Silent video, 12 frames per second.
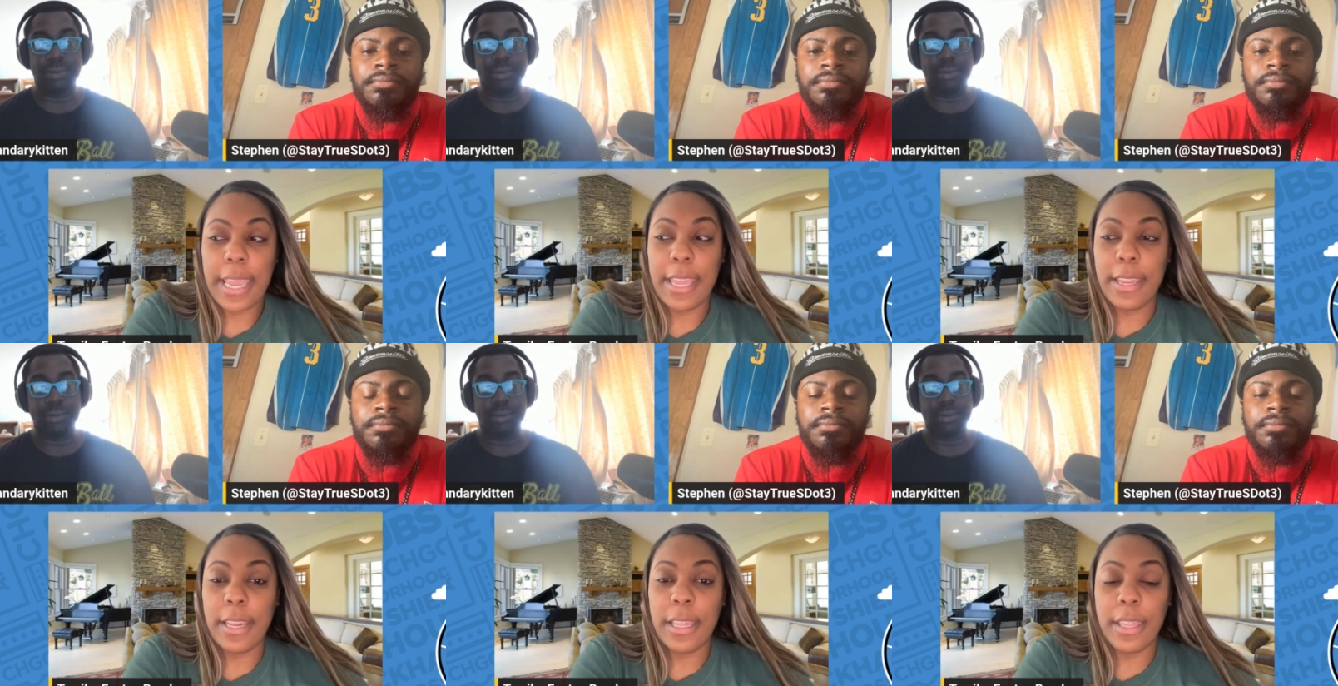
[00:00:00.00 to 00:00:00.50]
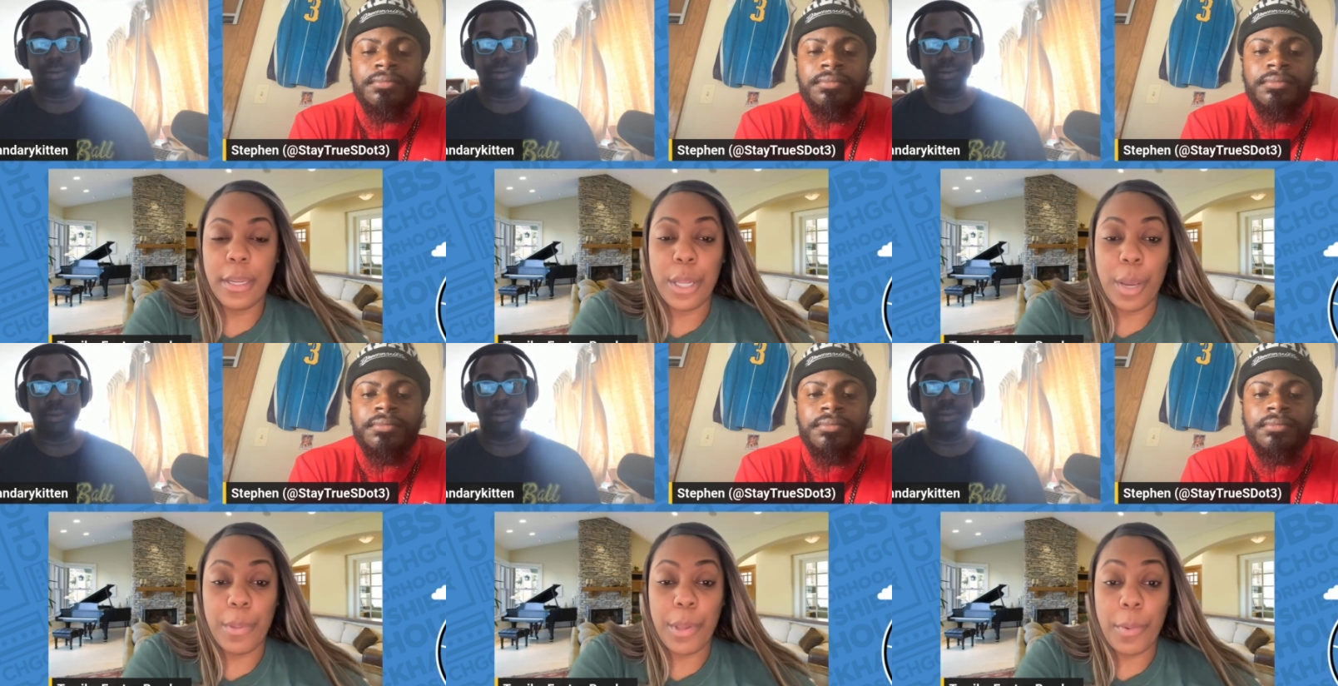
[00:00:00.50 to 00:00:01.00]
Speaker 1: in the
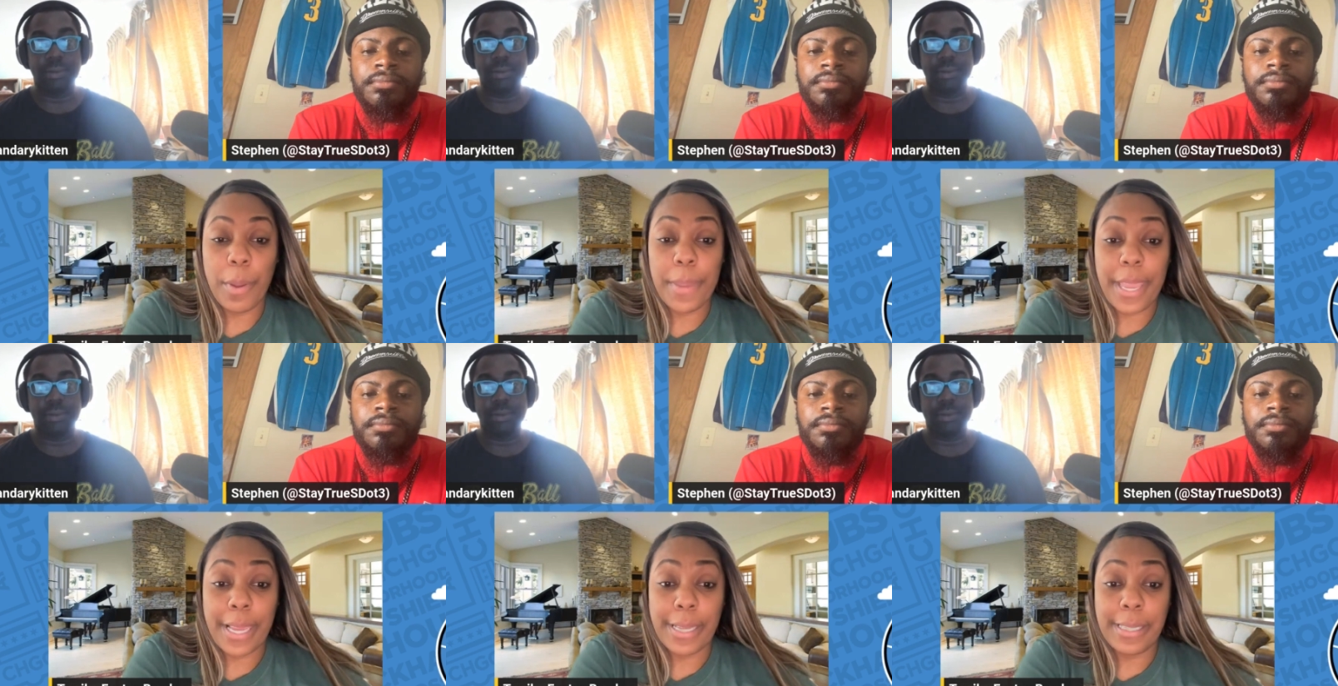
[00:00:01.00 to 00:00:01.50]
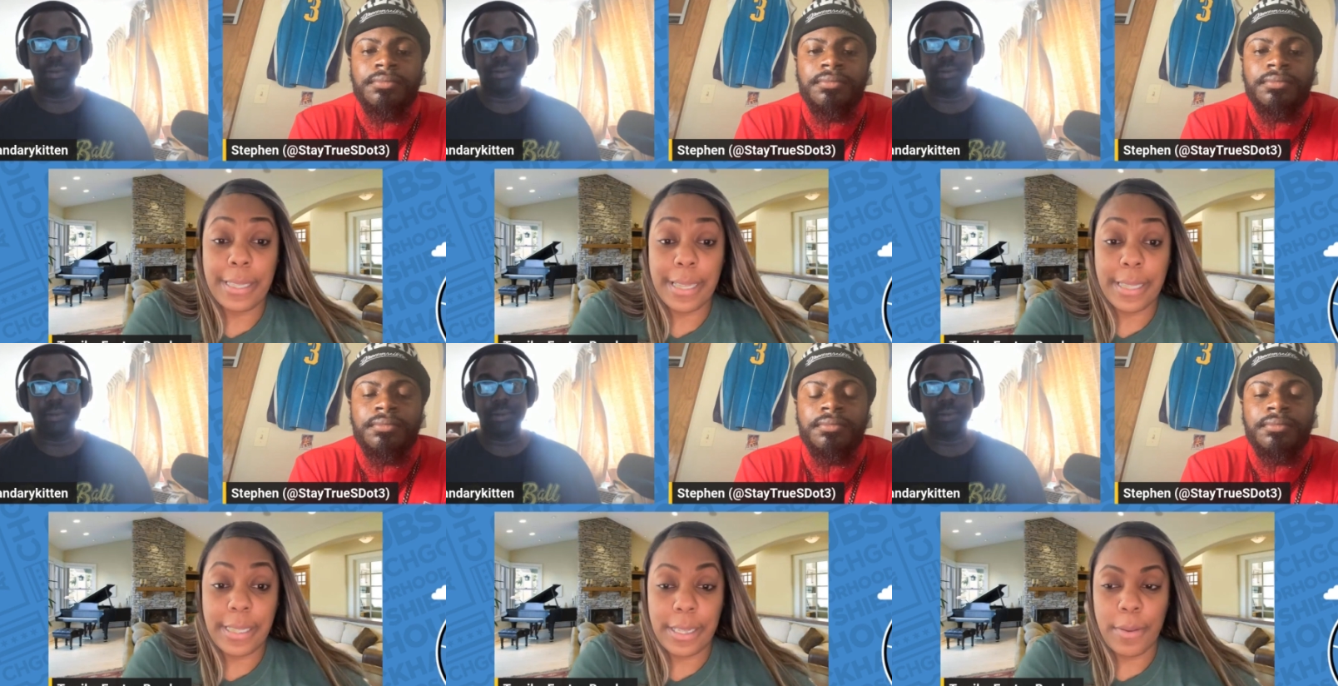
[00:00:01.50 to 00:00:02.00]
WNBA
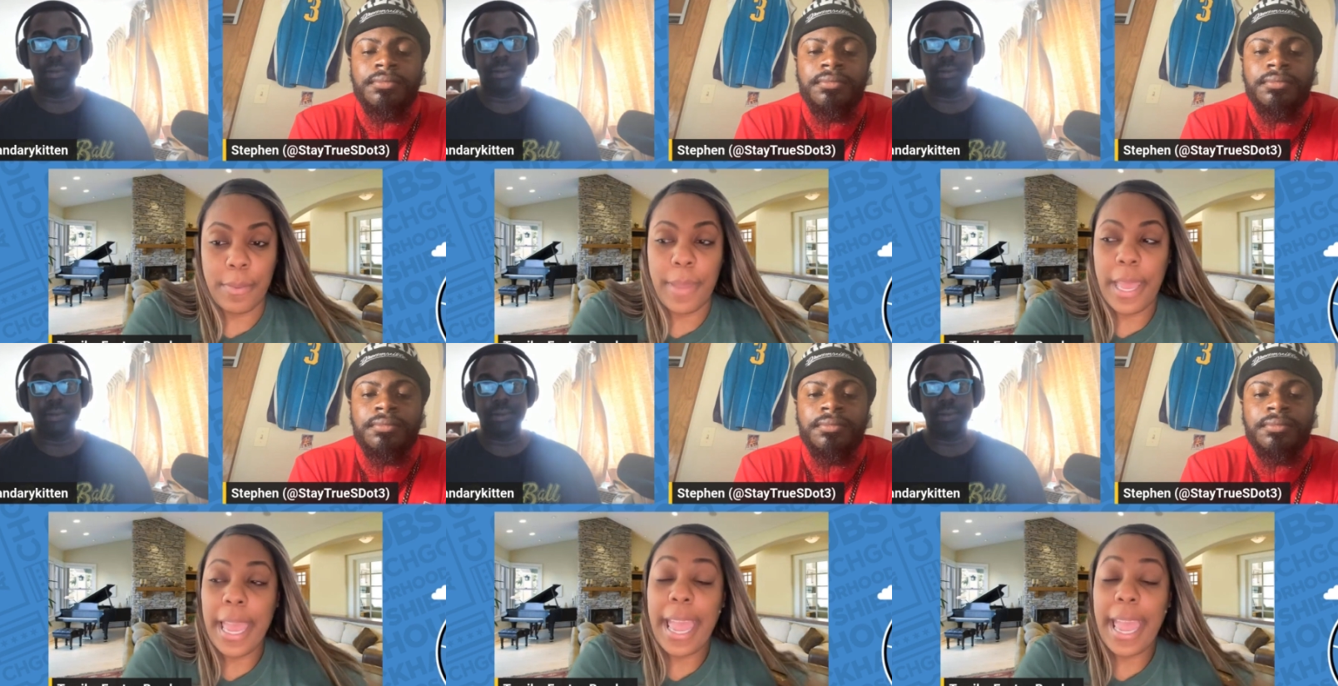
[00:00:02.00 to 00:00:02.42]
system,